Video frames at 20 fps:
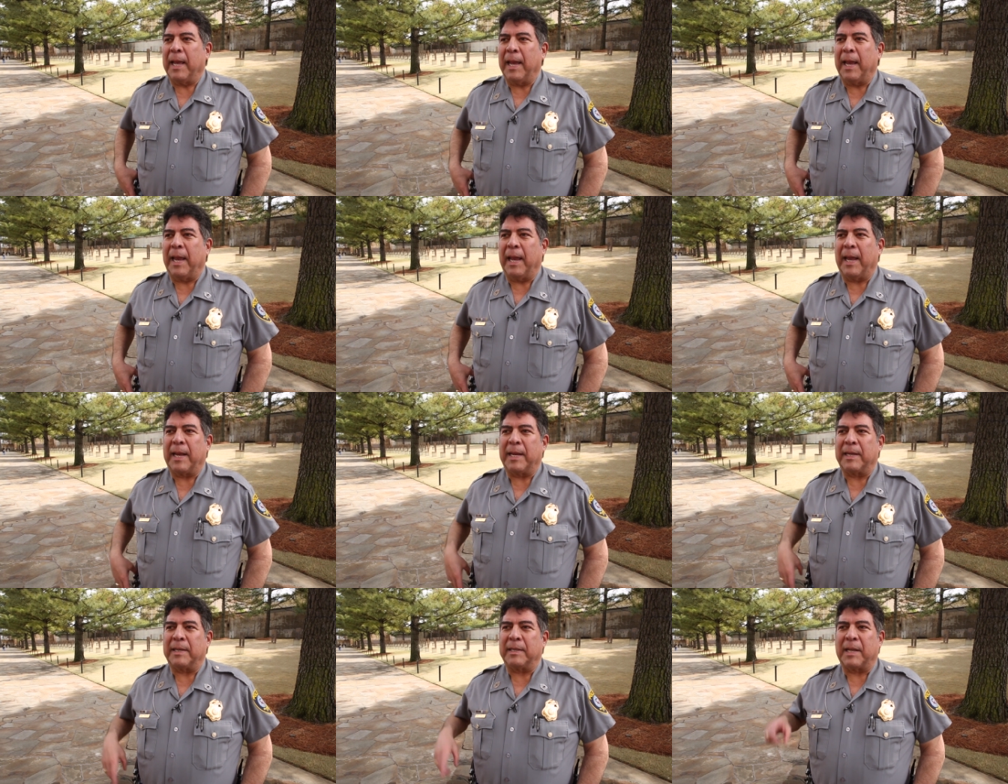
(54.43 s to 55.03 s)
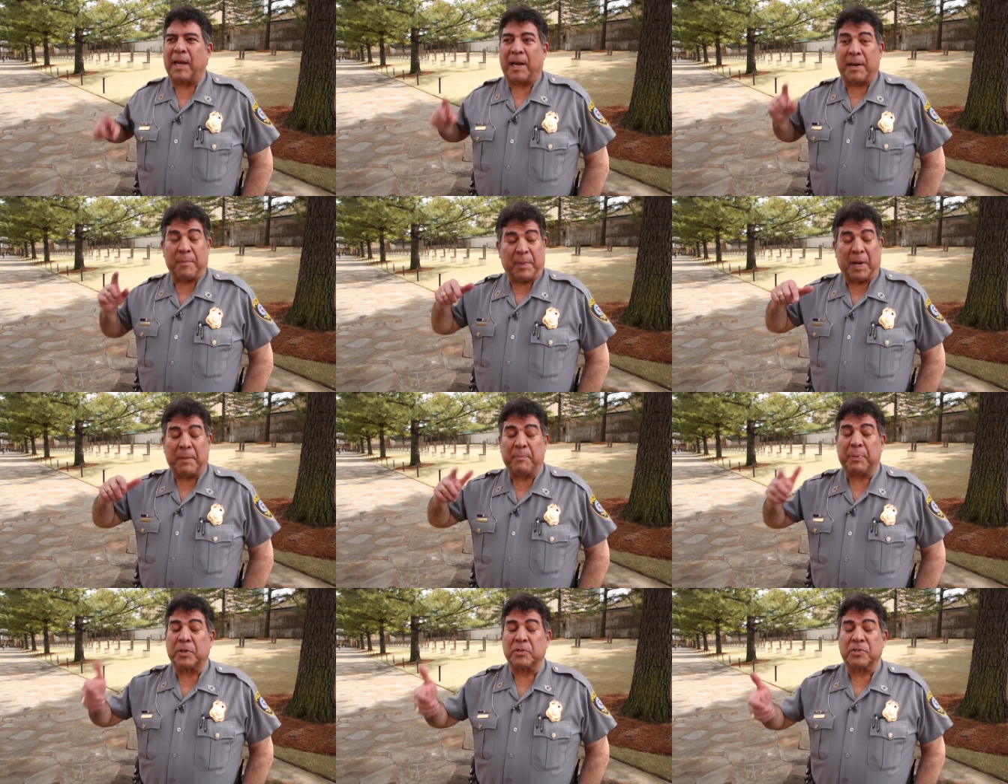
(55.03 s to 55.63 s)
and got in
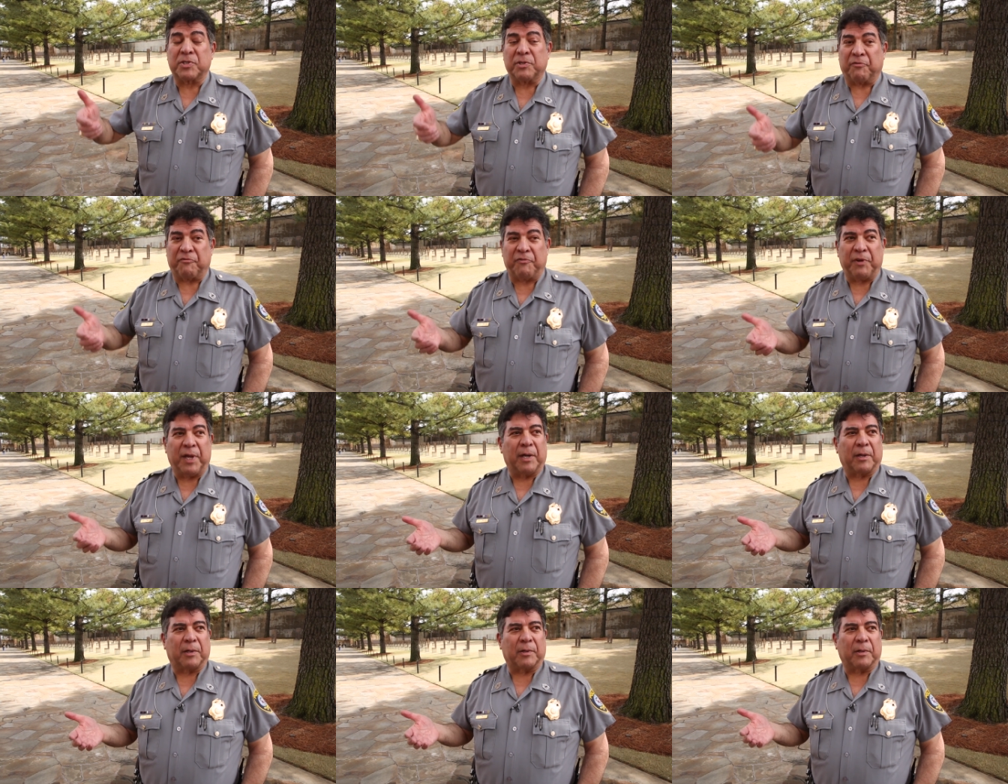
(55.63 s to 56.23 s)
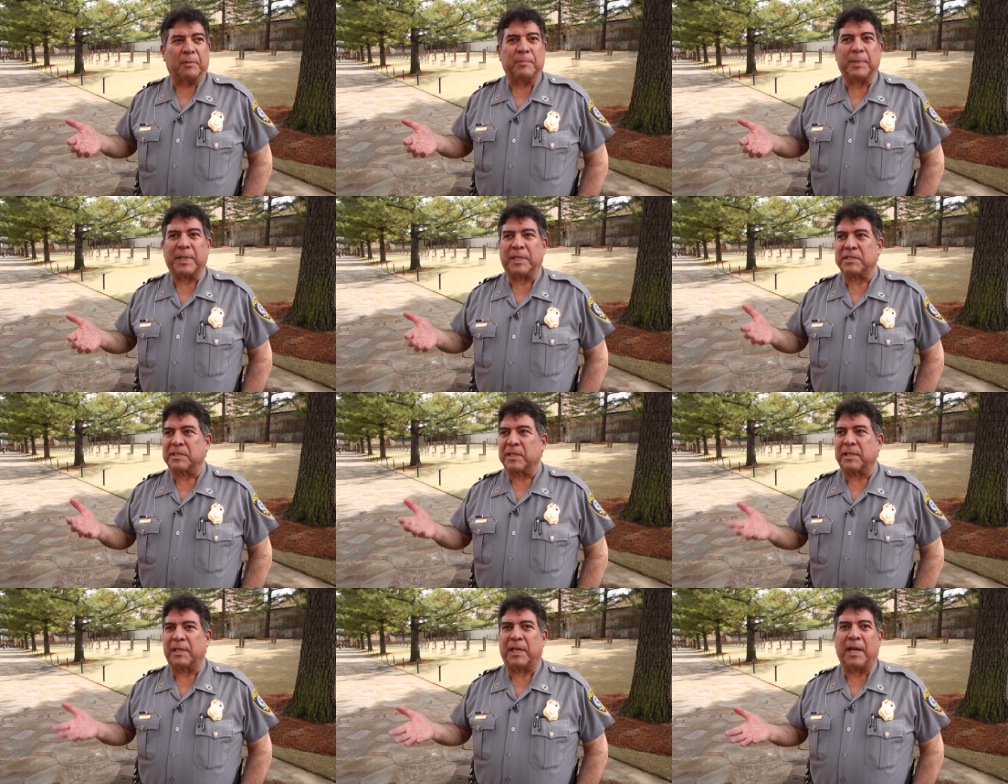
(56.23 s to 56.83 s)
my personal vehicle
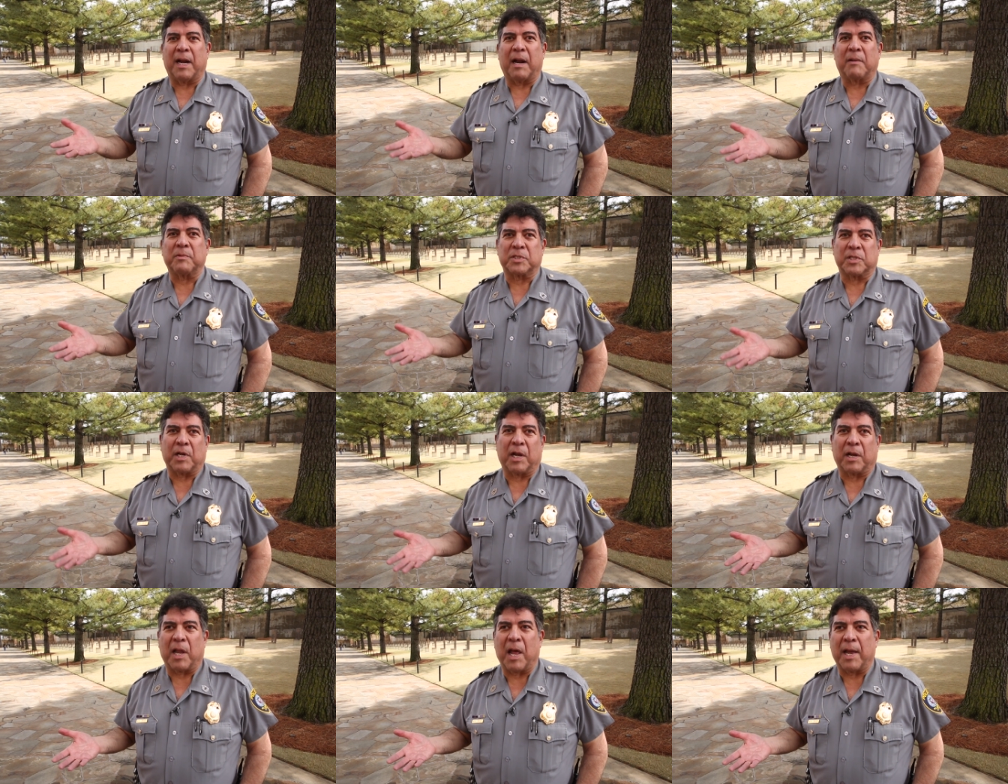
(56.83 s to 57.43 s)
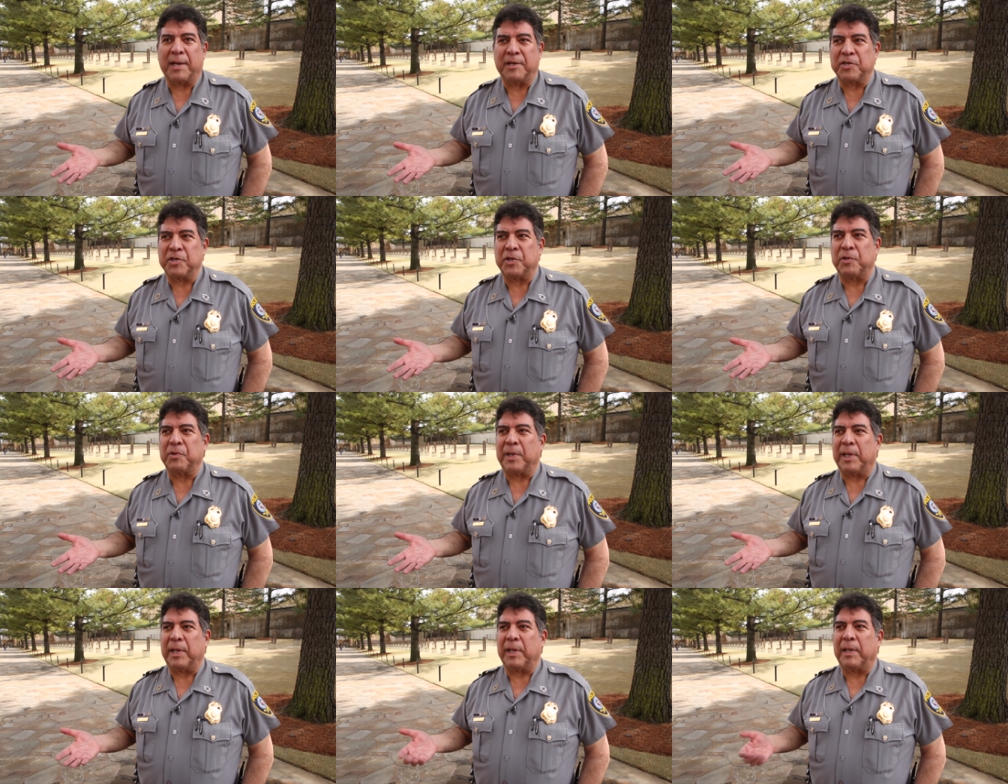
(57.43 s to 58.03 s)
because, again, I was on light
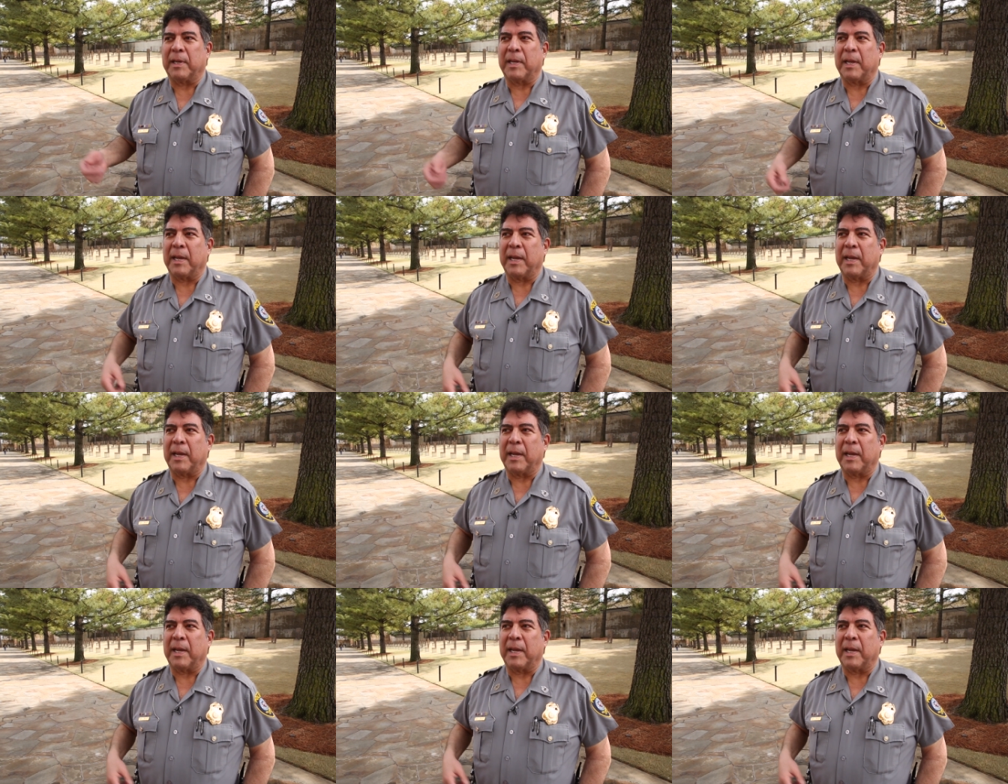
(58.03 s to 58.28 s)
duty.